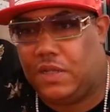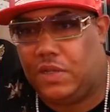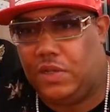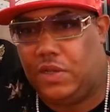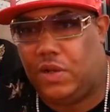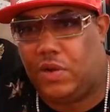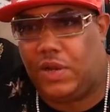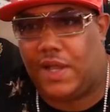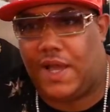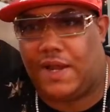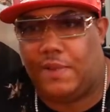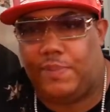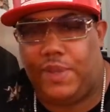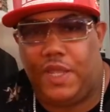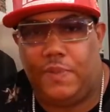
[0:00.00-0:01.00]
you know, a
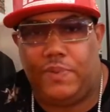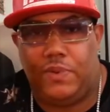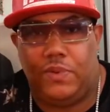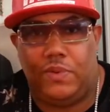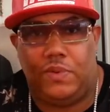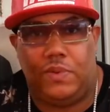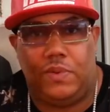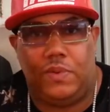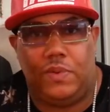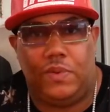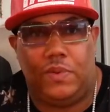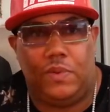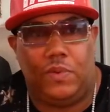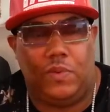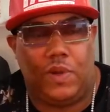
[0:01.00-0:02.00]
lot of people,
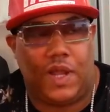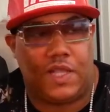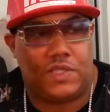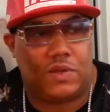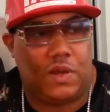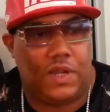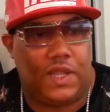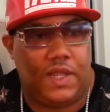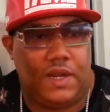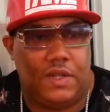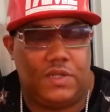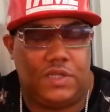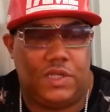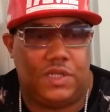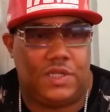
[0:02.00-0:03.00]
when I started getting
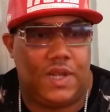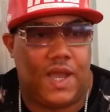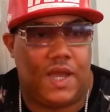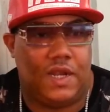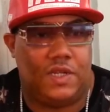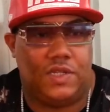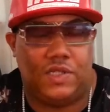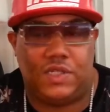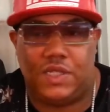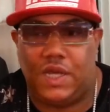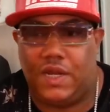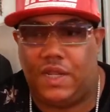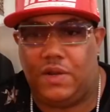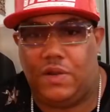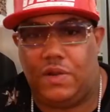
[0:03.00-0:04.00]
into this knowledge and
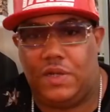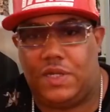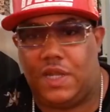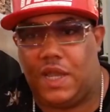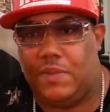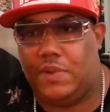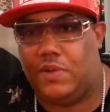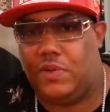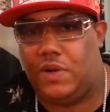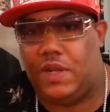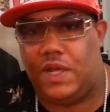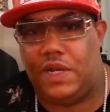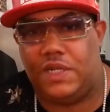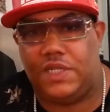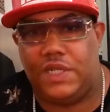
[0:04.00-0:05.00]
studying all the time and doing a
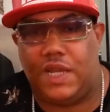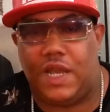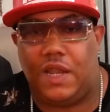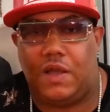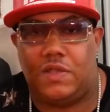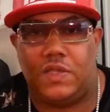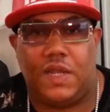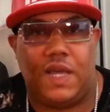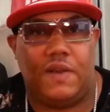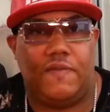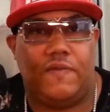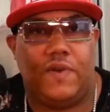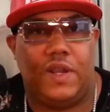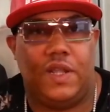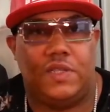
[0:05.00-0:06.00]
lot of shit, I lost a lot of
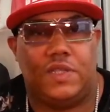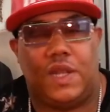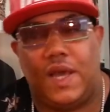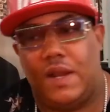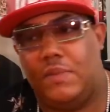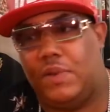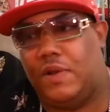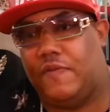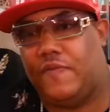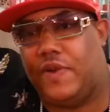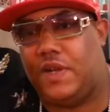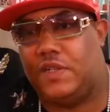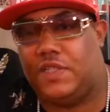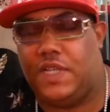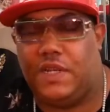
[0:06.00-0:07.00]
friends. A lot of
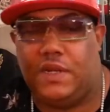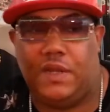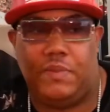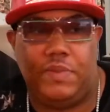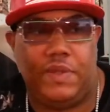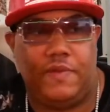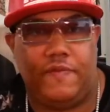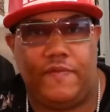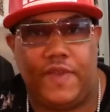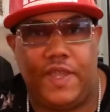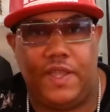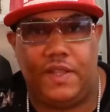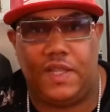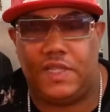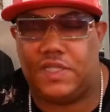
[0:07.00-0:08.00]
motherfuckers ended up being
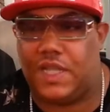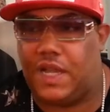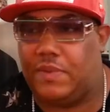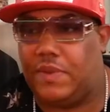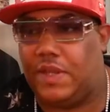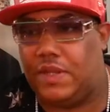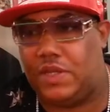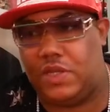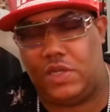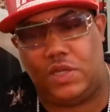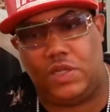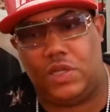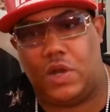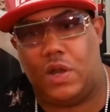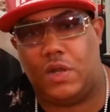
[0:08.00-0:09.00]
fake. They stopped
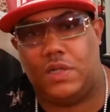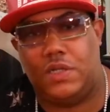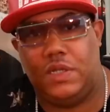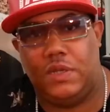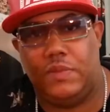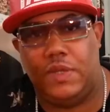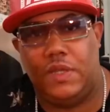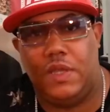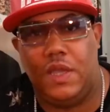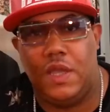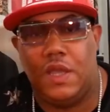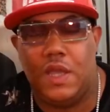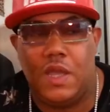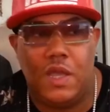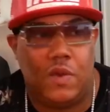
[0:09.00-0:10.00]
talking to me.
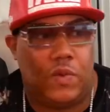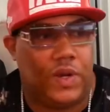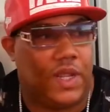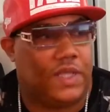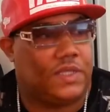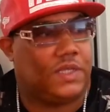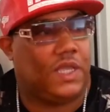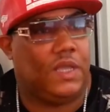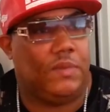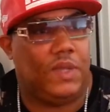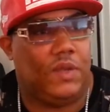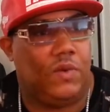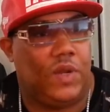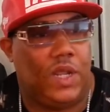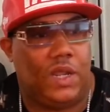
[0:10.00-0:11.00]
When they see
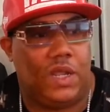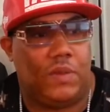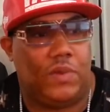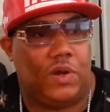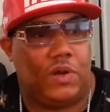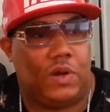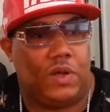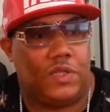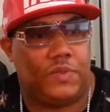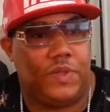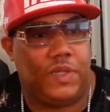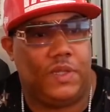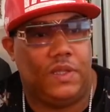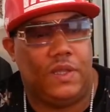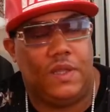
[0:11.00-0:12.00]
me, when they come across
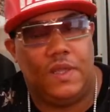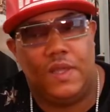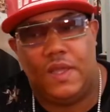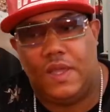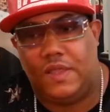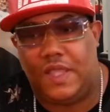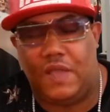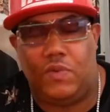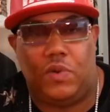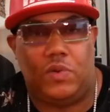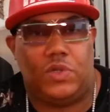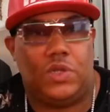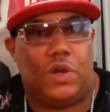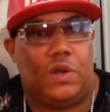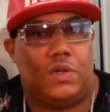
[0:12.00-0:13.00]
me, they
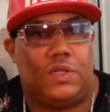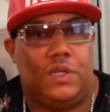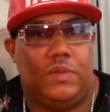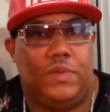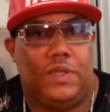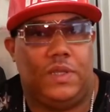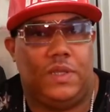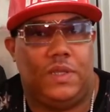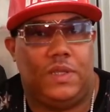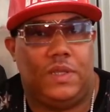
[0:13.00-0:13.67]
won't talk to me.